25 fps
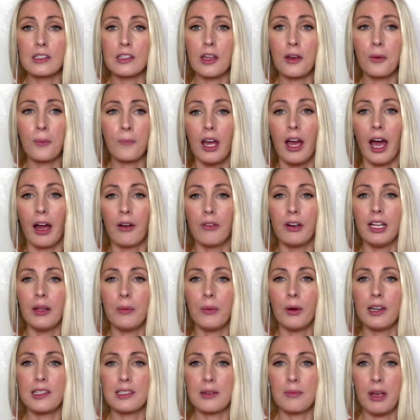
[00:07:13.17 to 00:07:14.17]
So I really
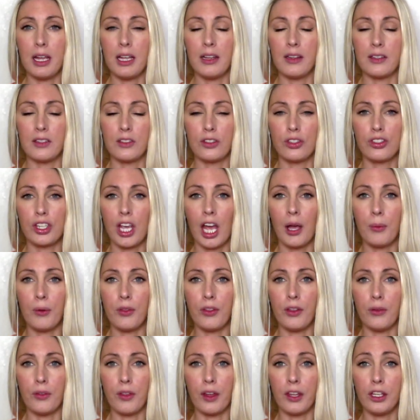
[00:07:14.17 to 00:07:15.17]
wanted to make this to share
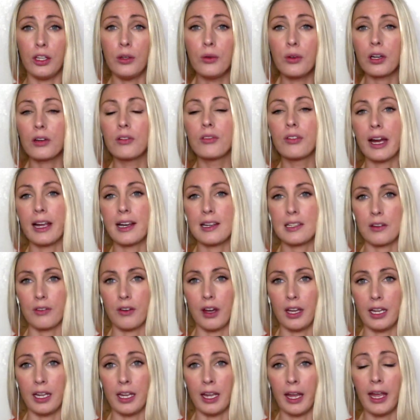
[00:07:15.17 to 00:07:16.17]
with you that you can
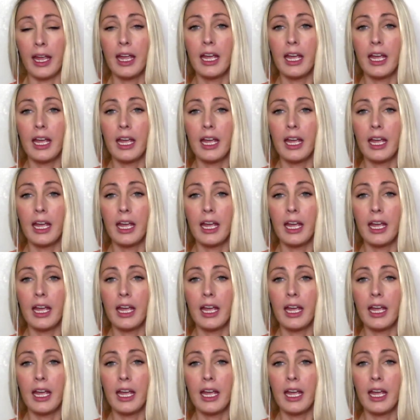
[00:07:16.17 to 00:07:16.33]
rectify it.